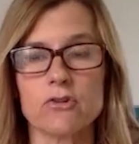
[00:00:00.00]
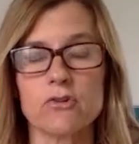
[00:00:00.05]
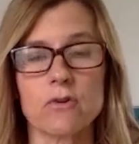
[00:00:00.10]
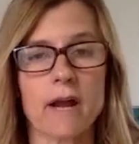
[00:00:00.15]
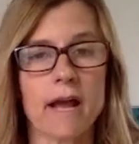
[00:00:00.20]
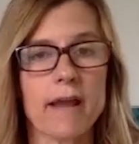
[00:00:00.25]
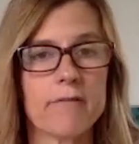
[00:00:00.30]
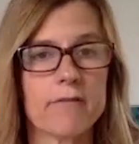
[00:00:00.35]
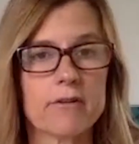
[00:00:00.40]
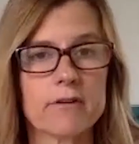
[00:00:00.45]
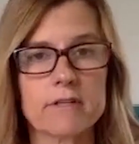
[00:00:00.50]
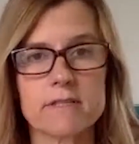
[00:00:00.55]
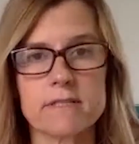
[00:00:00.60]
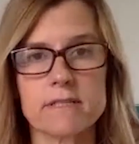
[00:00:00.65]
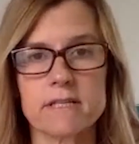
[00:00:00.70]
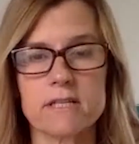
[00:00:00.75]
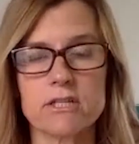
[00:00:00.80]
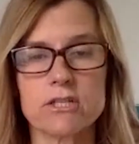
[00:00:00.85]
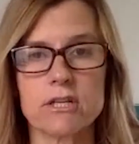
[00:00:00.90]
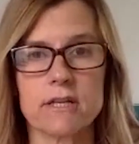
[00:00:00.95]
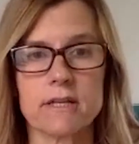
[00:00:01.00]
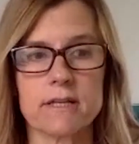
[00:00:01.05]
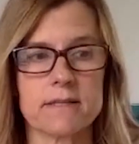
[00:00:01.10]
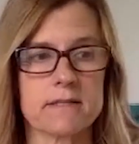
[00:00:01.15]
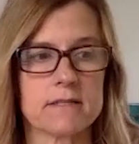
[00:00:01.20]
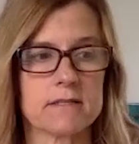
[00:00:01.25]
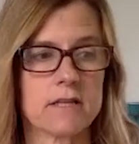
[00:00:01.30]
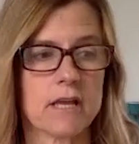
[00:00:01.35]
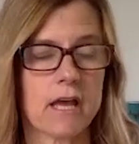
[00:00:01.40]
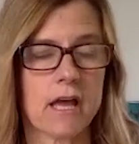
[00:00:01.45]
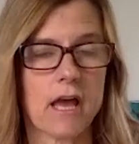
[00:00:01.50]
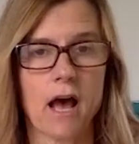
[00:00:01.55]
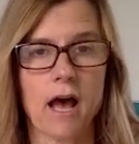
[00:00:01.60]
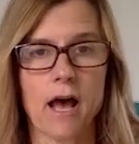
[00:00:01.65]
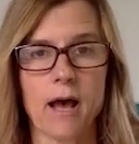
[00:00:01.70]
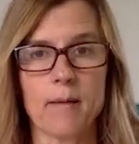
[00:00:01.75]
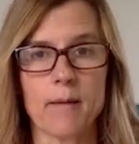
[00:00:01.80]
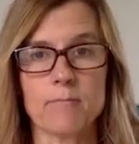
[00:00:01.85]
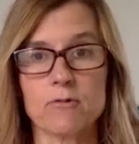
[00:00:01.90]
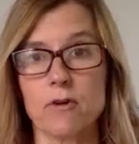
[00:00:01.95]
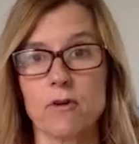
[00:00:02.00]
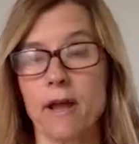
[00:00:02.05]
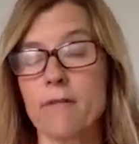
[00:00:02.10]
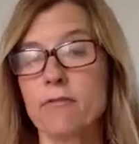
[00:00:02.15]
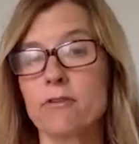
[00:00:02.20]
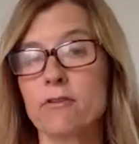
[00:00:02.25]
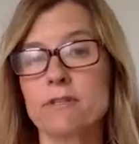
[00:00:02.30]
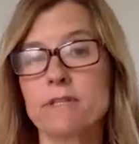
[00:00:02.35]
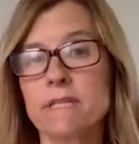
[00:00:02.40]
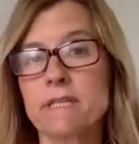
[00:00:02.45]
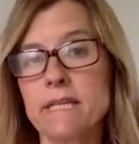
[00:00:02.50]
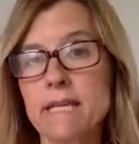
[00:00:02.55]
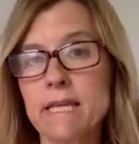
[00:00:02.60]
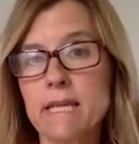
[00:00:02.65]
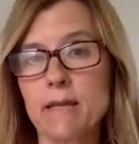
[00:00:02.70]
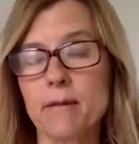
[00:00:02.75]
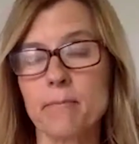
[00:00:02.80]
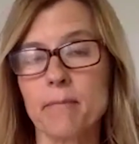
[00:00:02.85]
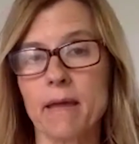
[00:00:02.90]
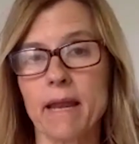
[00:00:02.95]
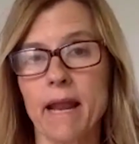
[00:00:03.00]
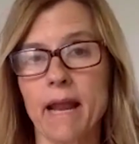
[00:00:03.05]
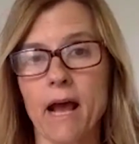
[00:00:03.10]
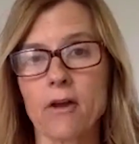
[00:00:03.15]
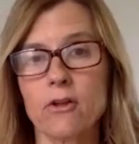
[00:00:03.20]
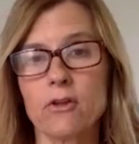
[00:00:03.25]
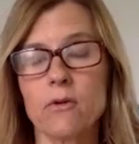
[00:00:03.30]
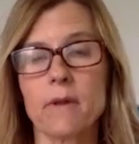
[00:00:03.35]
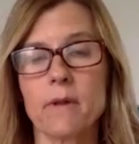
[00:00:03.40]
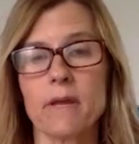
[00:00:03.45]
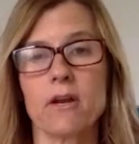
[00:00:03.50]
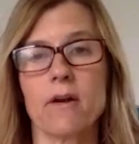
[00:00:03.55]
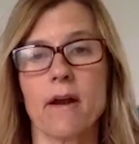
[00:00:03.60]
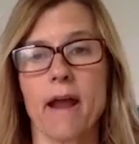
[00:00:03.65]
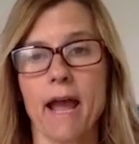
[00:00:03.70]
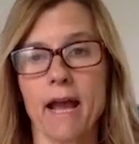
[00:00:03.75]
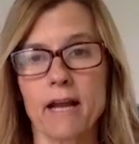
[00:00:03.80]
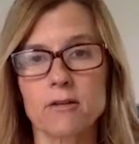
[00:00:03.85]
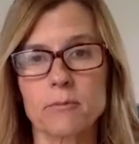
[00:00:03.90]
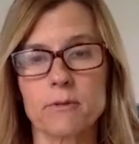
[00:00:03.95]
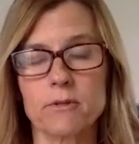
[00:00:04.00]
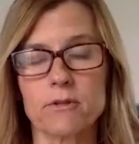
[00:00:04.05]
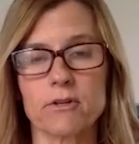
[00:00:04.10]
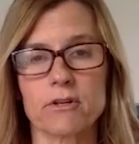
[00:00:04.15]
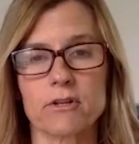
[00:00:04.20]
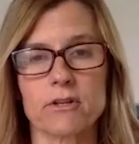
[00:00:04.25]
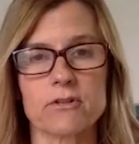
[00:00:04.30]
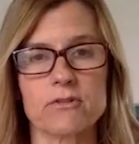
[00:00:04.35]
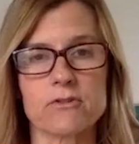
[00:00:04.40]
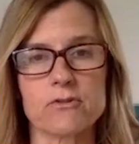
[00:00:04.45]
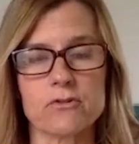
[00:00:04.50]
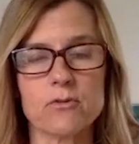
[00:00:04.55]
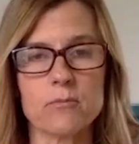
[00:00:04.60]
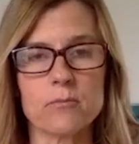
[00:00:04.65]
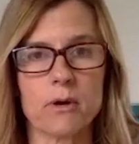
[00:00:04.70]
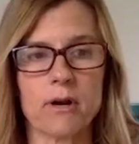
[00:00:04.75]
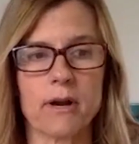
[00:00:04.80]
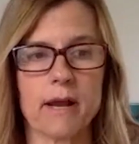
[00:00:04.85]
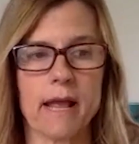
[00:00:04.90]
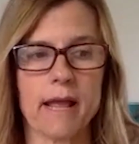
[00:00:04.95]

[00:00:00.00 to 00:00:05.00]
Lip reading: drive your decisions, drive your team and how you interact with your consumer.